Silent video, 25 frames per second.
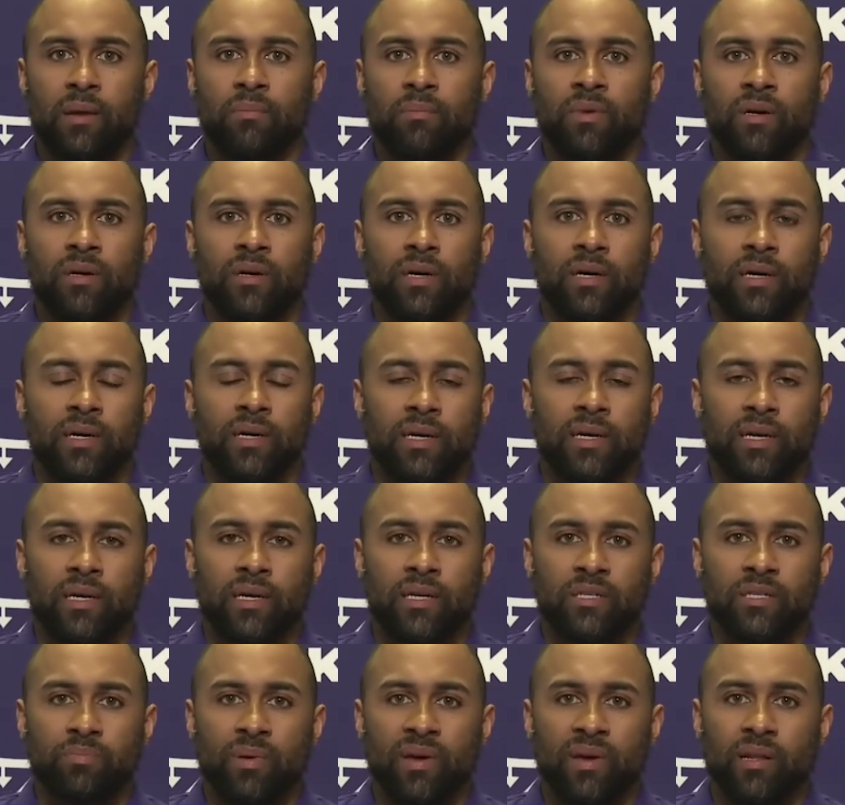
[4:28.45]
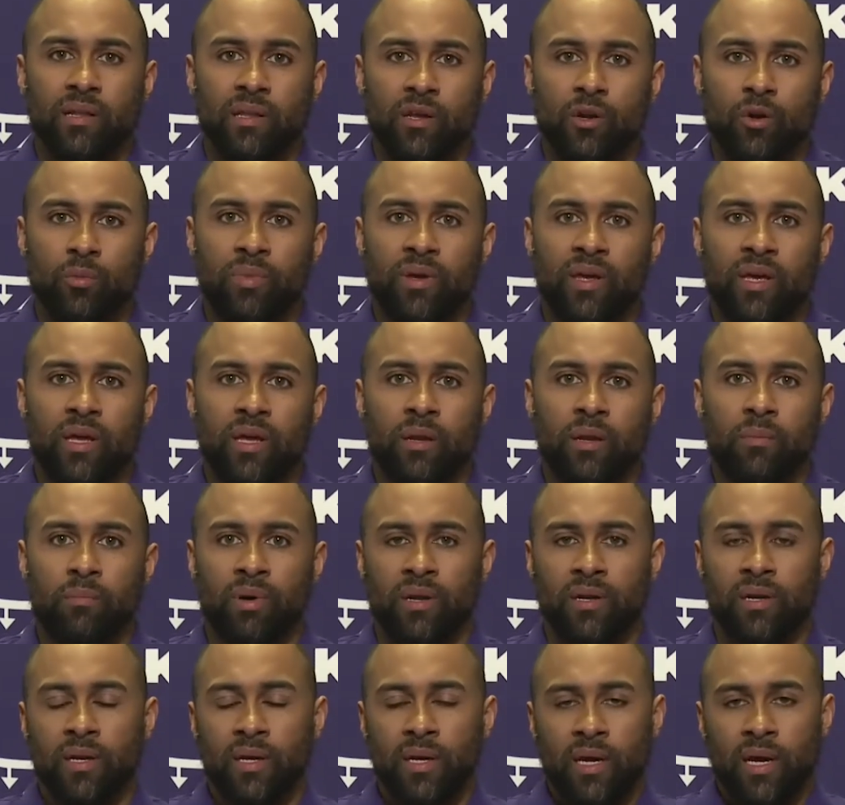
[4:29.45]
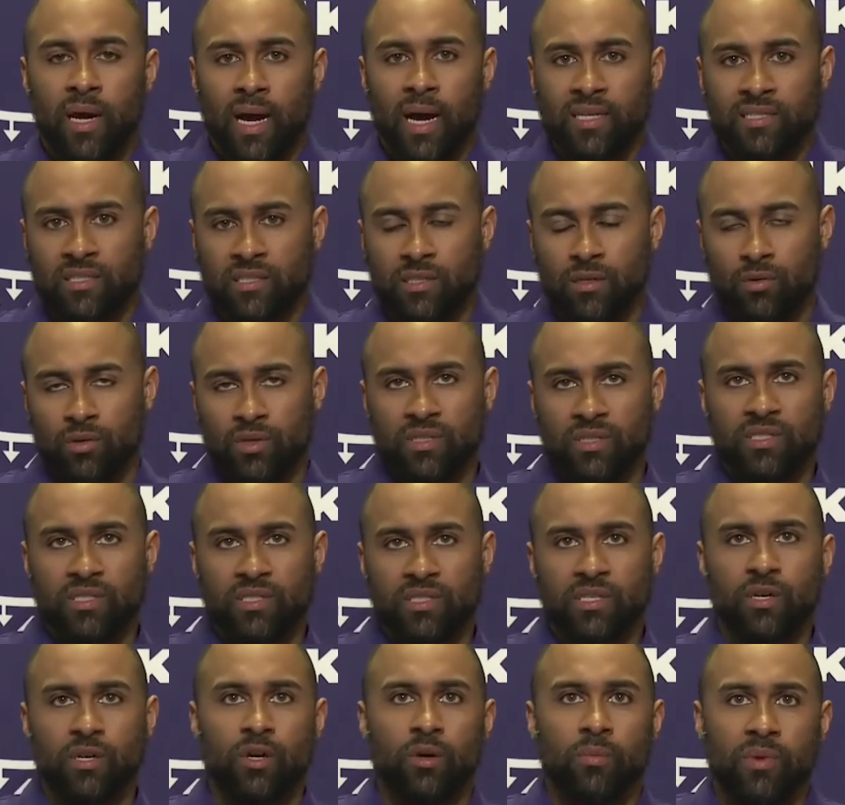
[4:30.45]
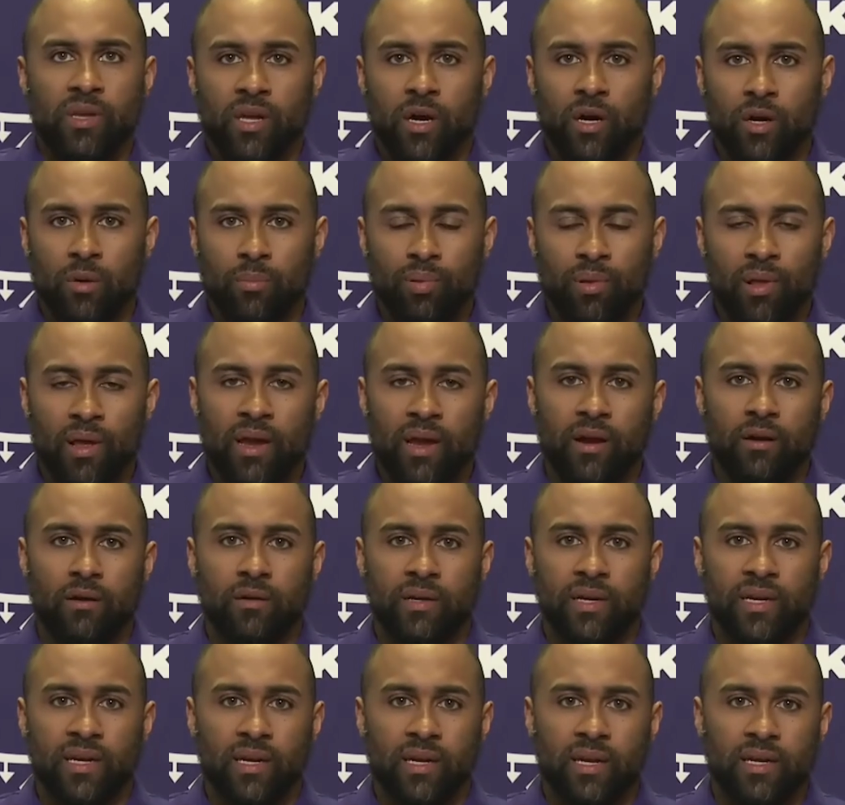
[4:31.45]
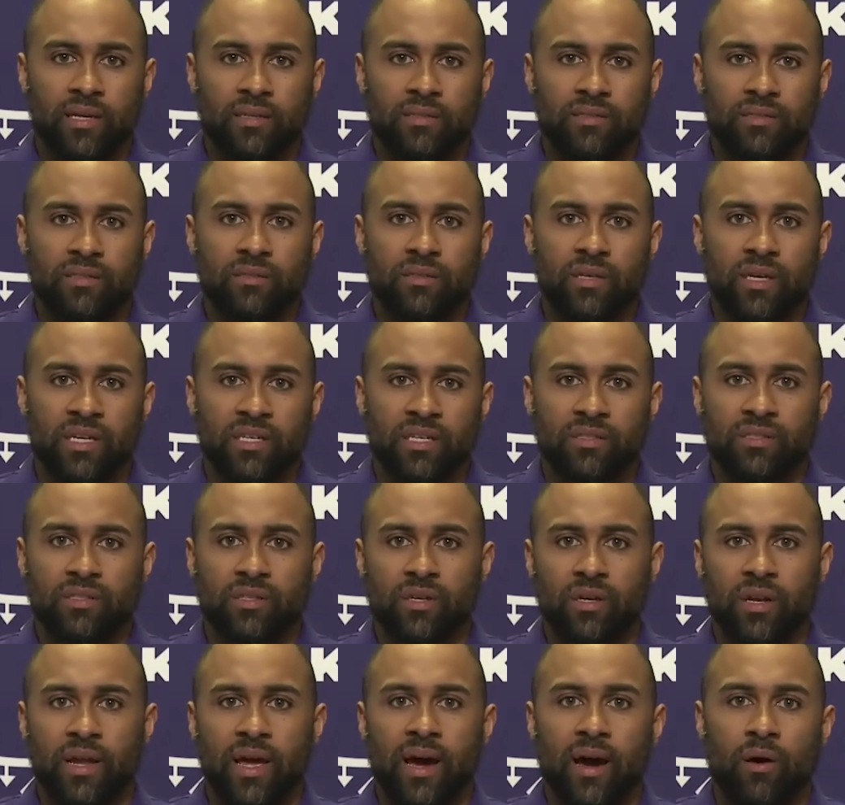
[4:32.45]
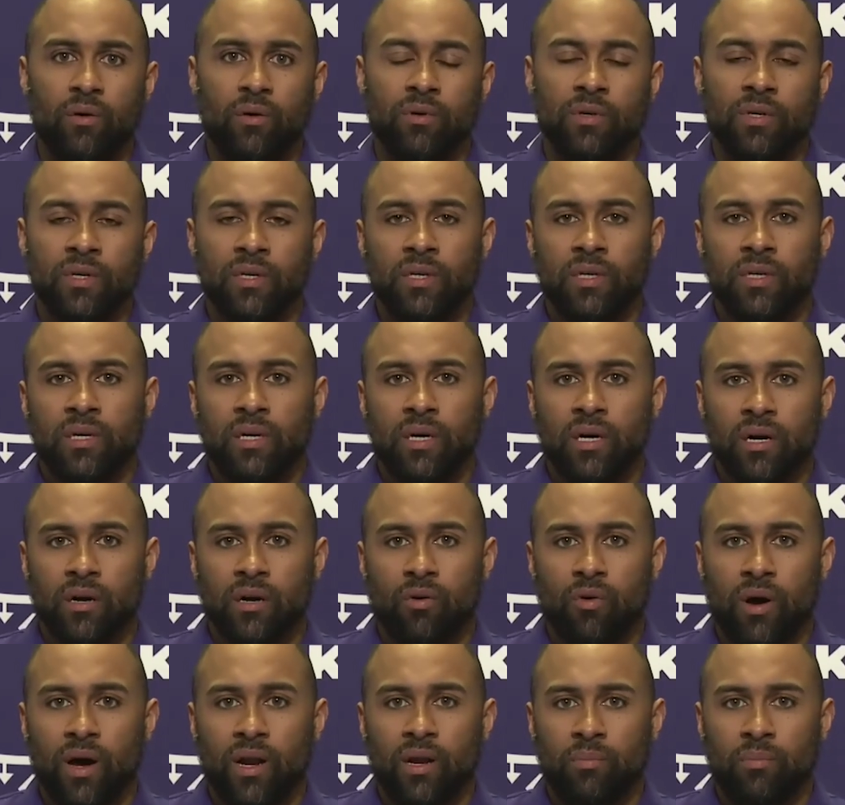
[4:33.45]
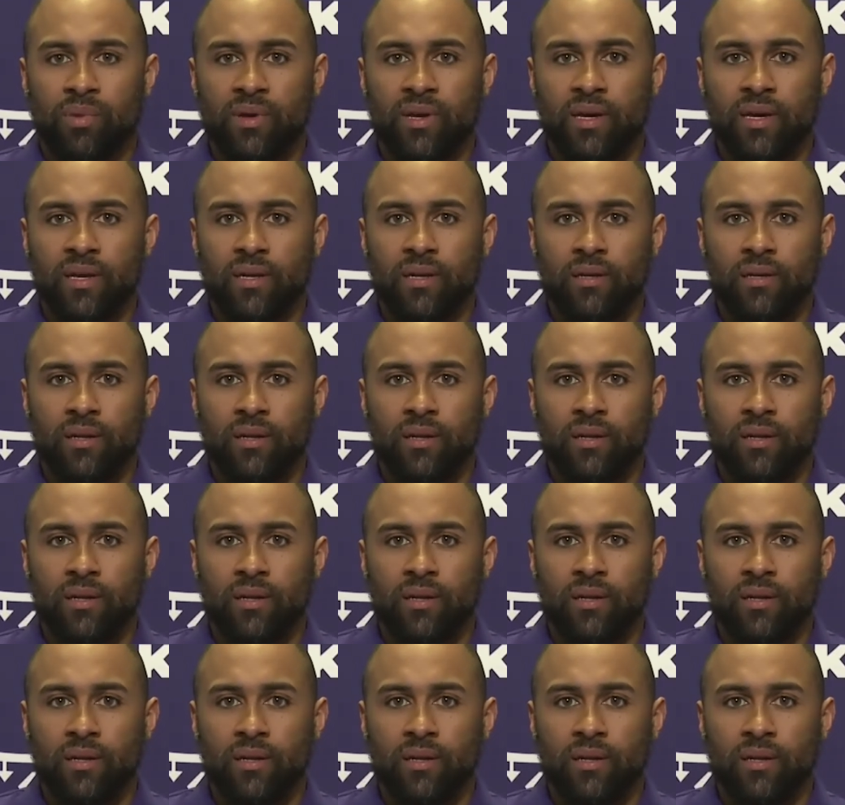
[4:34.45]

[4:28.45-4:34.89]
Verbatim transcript: Uh, he, he's played a little bit, but I'd still consider him a younger player. He he's he stood out uh, quite a bit.